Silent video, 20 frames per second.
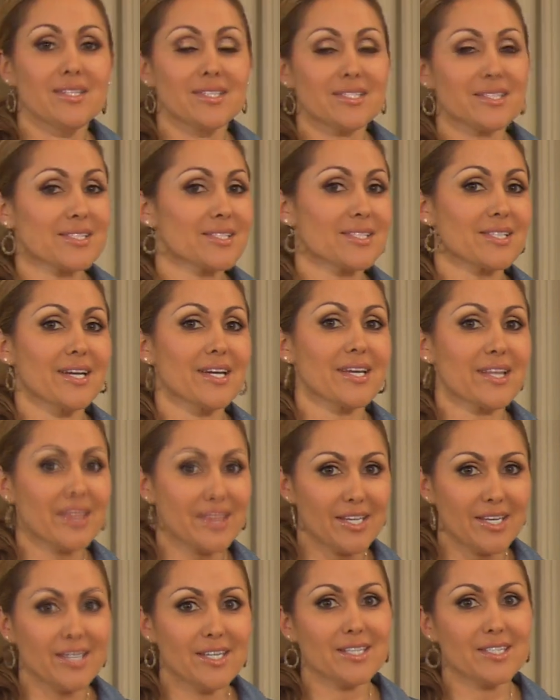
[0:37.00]
this is like
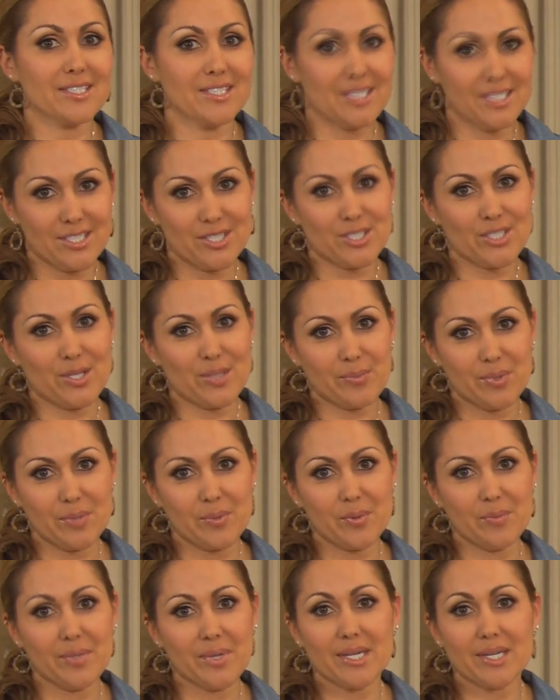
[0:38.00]
the dish that
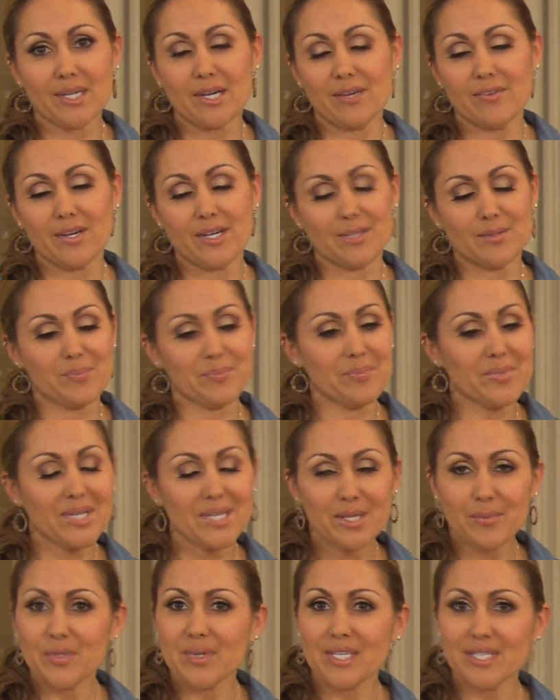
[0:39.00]
people make. I've had
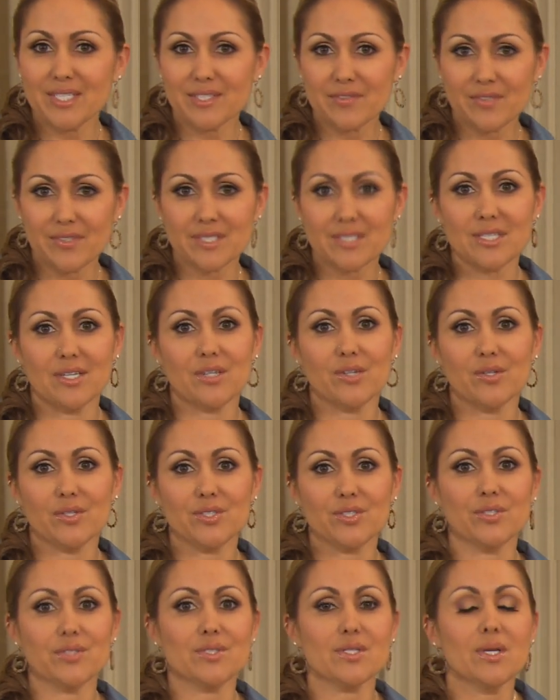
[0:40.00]
many different
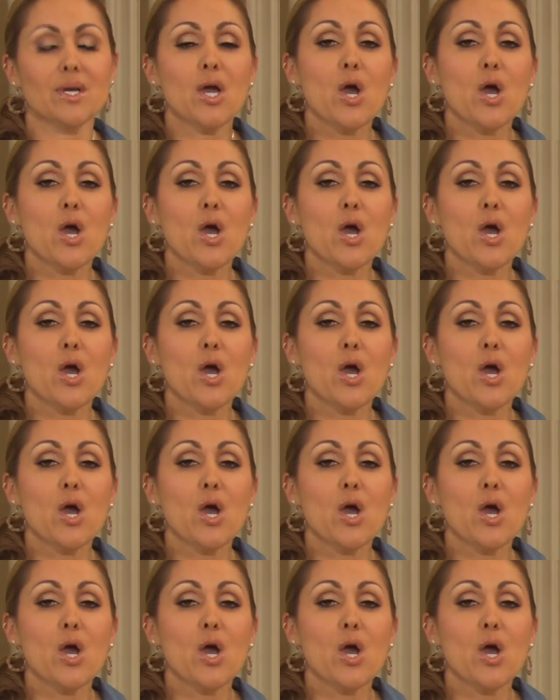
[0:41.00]
sancochos.